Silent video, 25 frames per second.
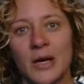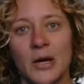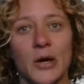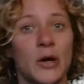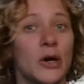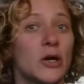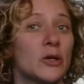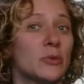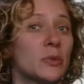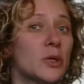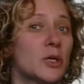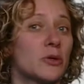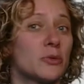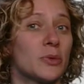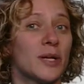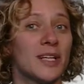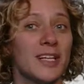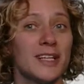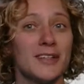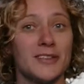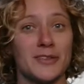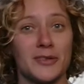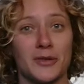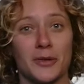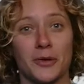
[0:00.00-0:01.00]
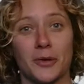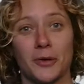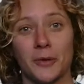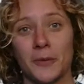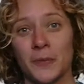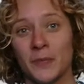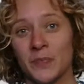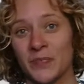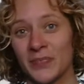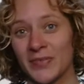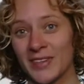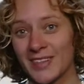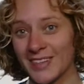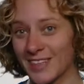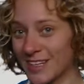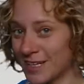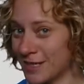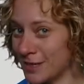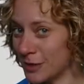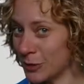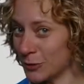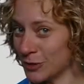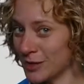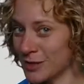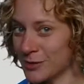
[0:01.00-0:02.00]
And we already saw
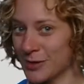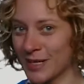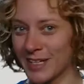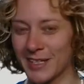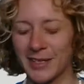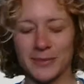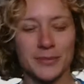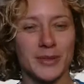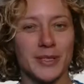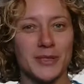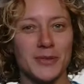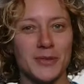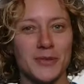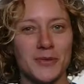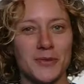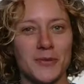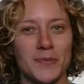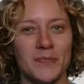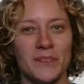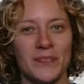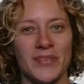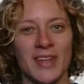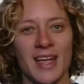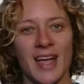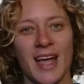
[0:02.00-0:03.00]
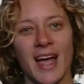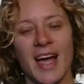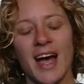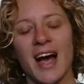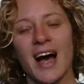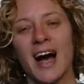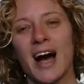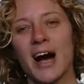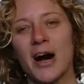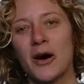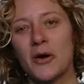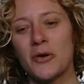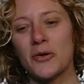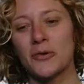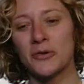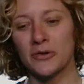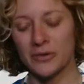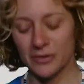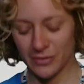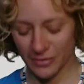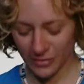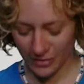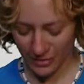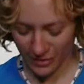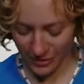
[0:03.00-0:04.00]
in our trick number 2 how
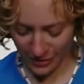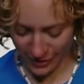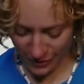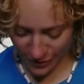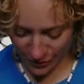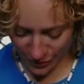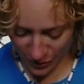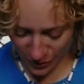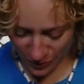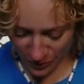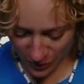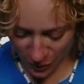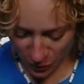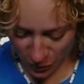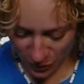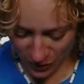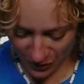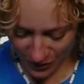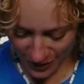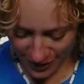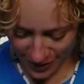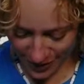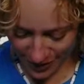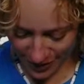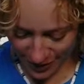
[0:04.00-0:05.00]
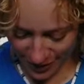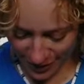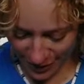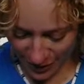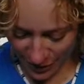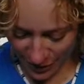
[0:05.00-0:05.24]
from all of these things